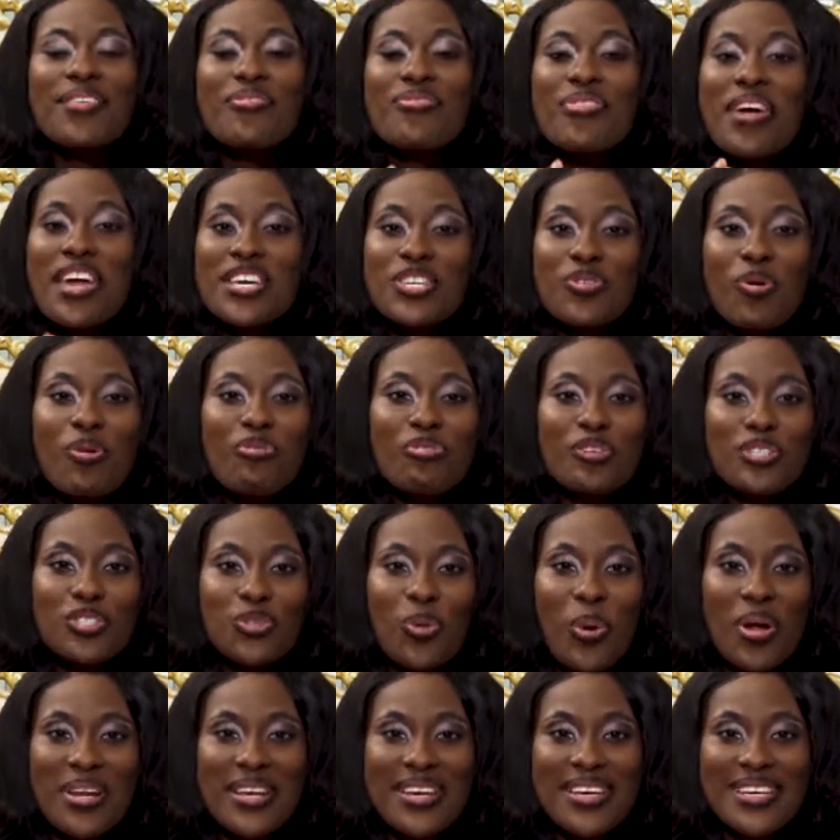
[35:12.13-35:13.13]
Thank you all for
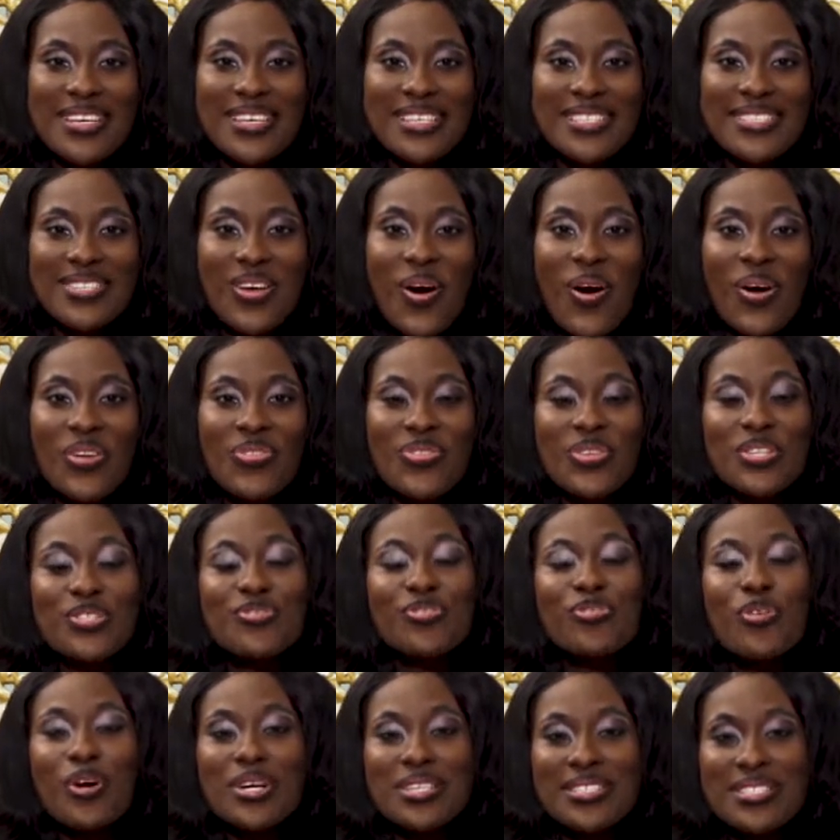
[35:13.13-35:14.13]
joining us on
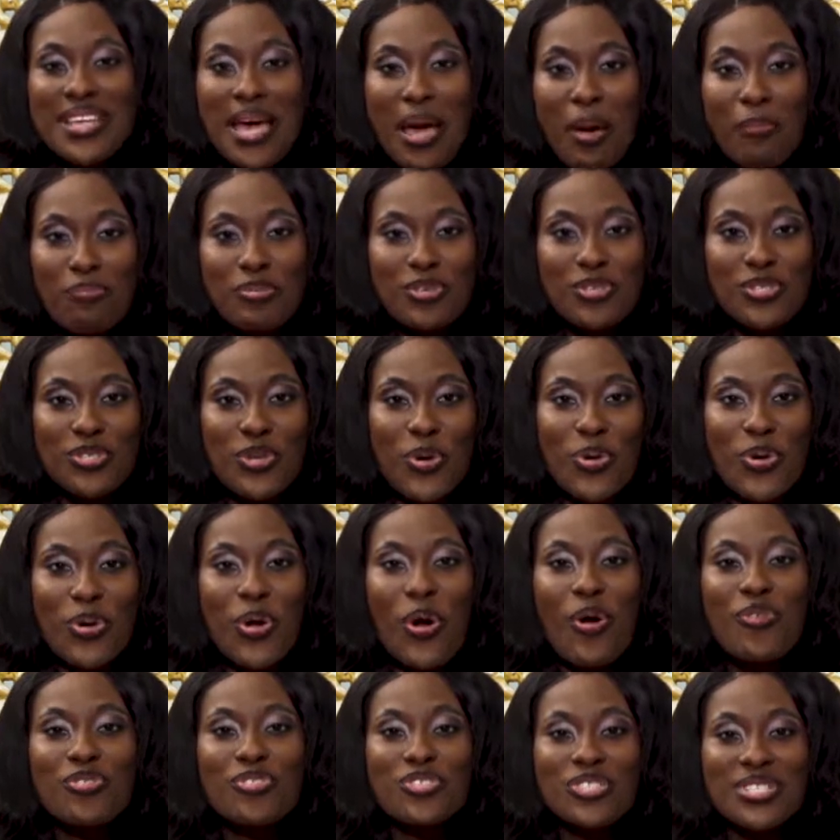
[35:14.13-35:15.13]
this first episode
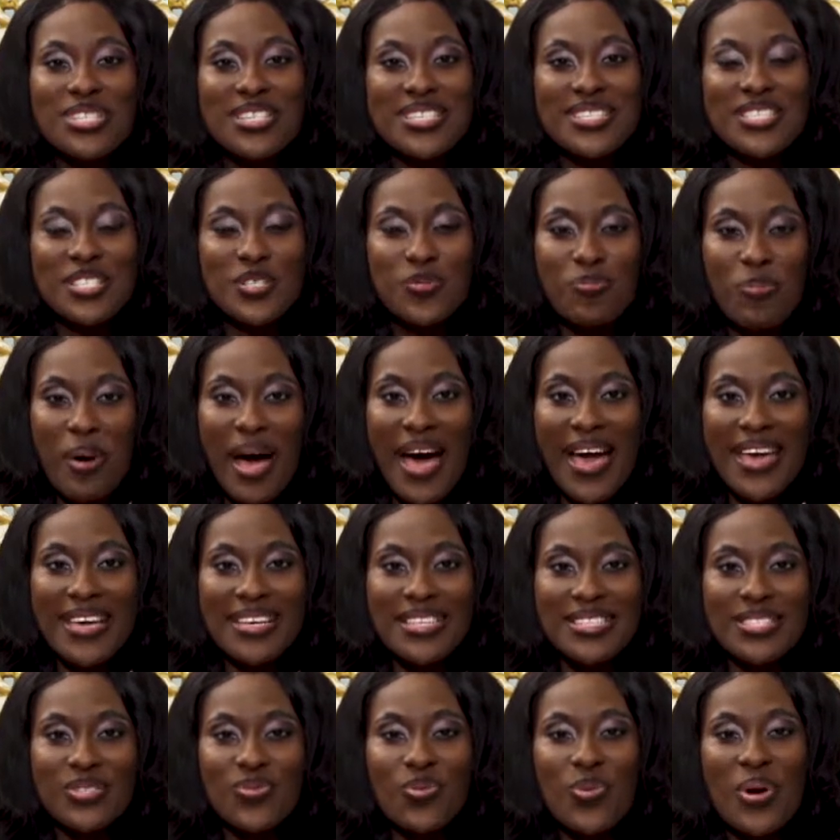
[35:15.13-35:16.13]
of She
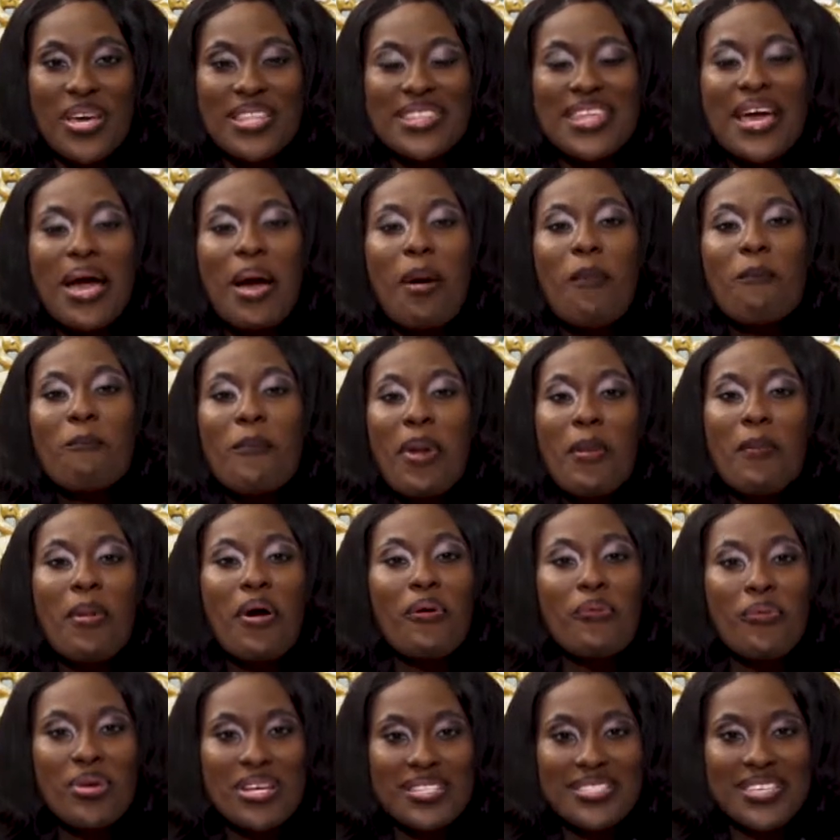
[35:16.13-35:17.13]
Inspires with
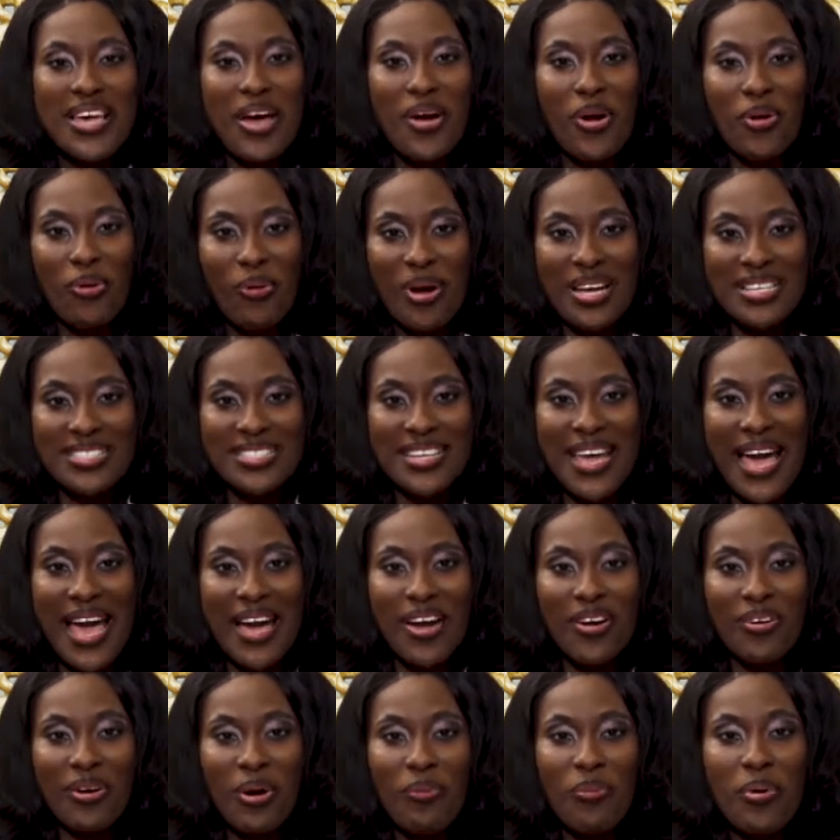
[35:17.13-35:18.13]
Mama Rita Korankye
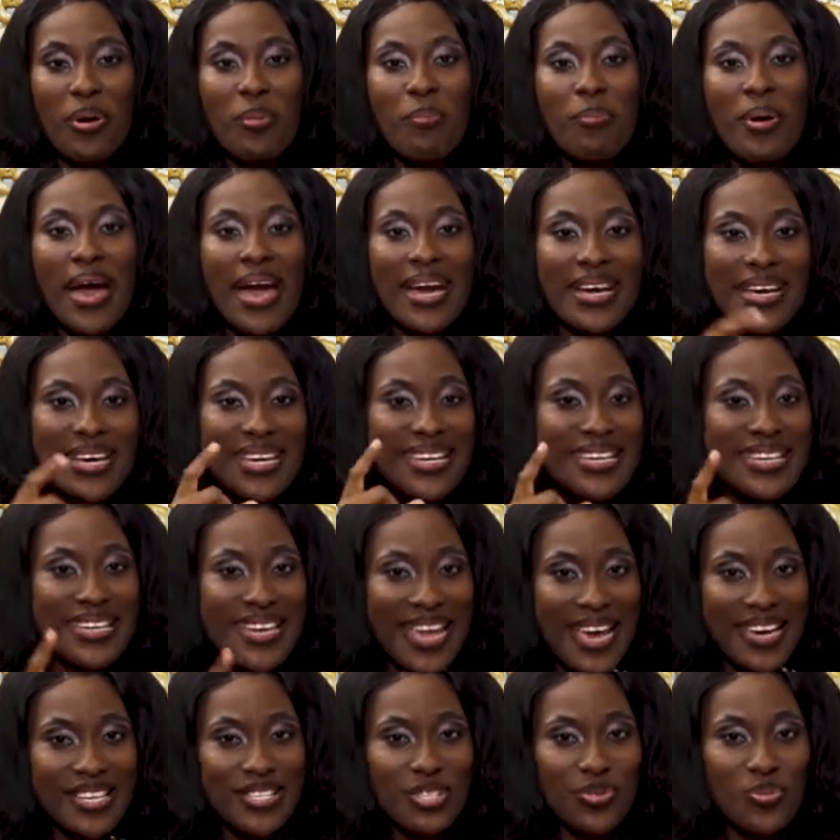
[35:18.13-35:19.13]
Ankrah. We're back
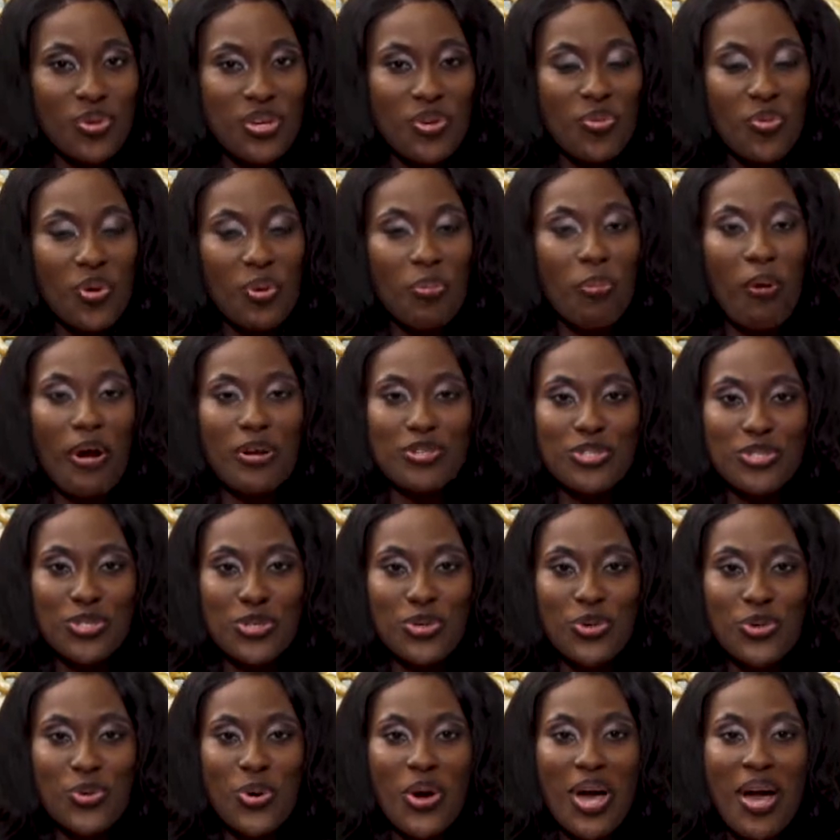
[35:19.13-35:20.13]
next week with part
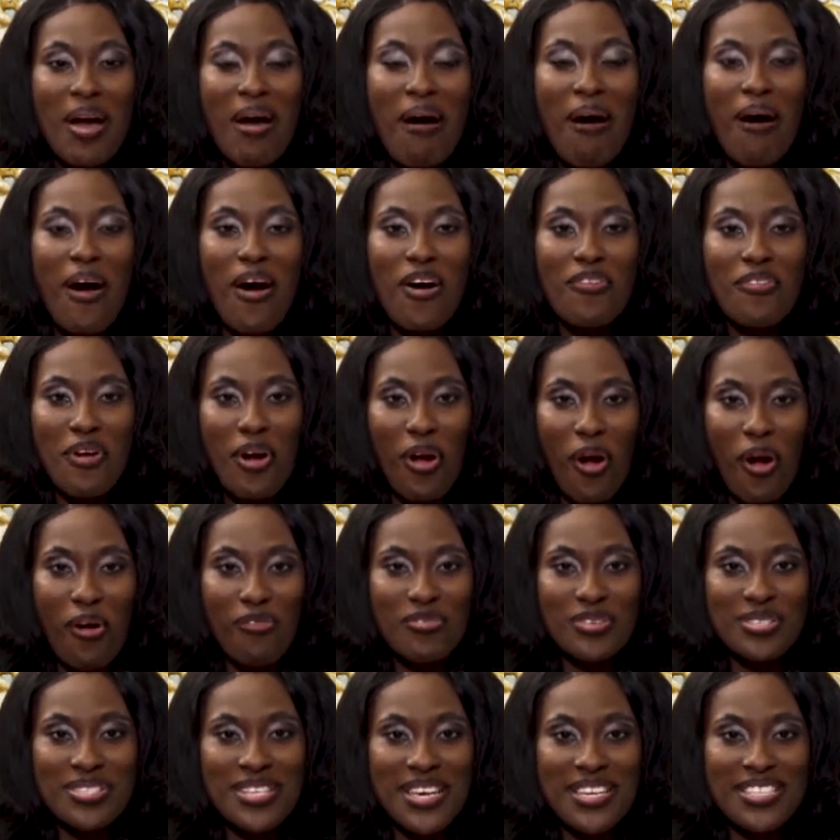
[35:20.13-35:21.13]
two of our
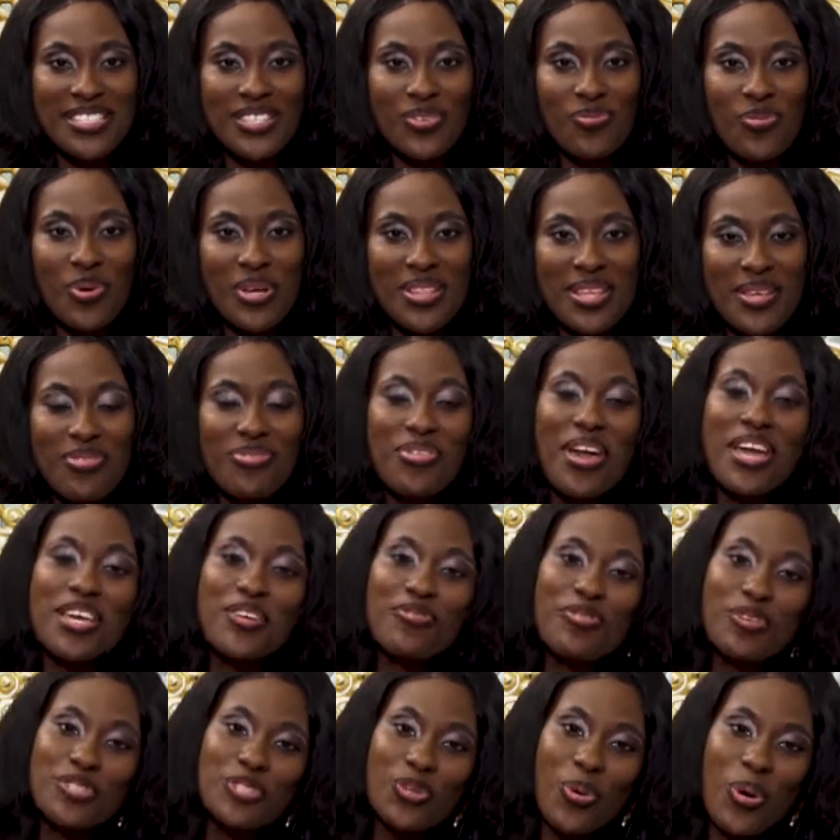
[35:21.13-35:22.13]
conversation with her. Thank
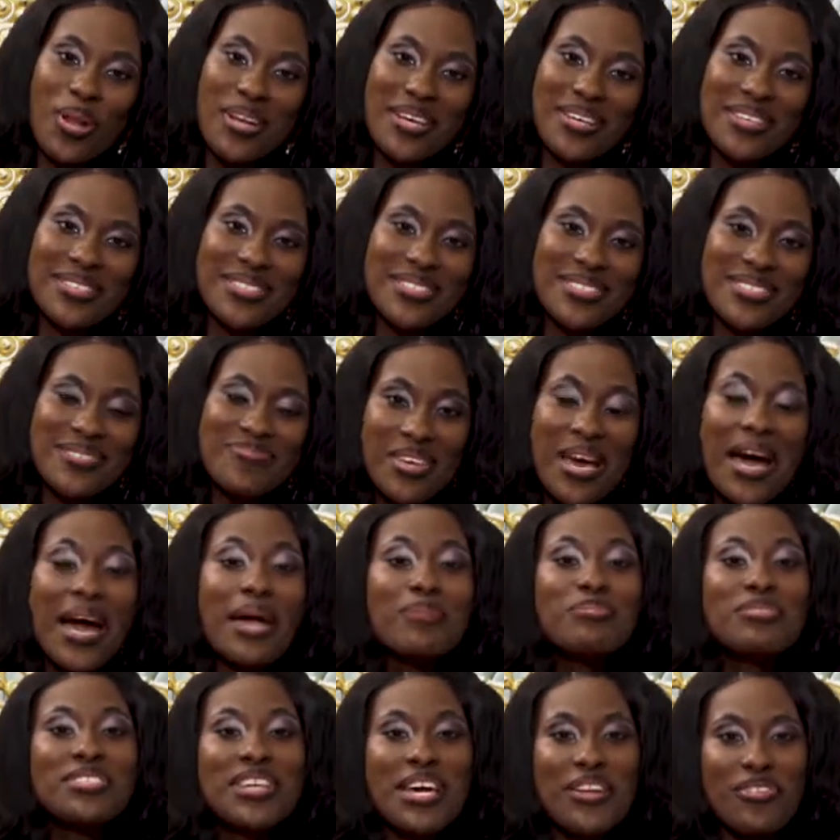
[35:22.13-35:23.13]
you for joining us.
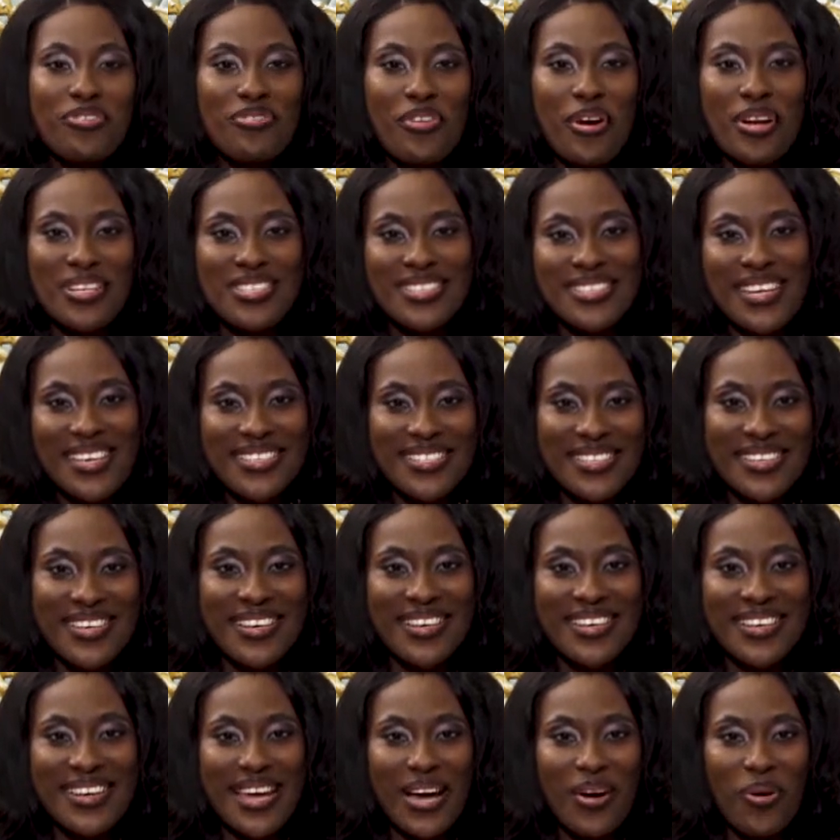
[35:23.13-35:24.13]
I'm Jennifer
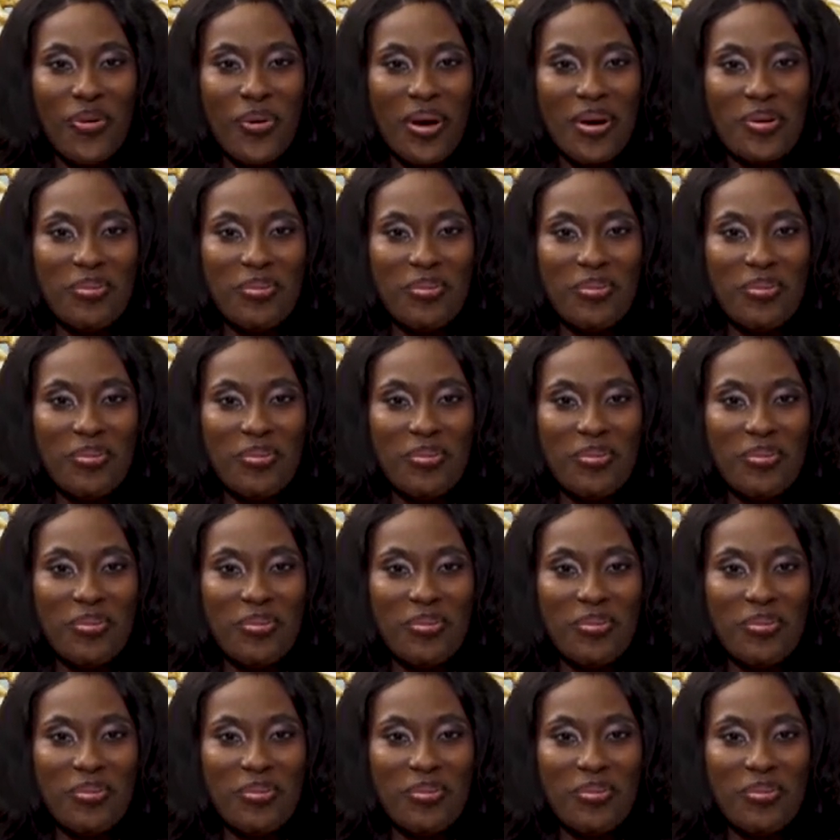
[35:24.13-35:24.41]
Jessica Dankwa.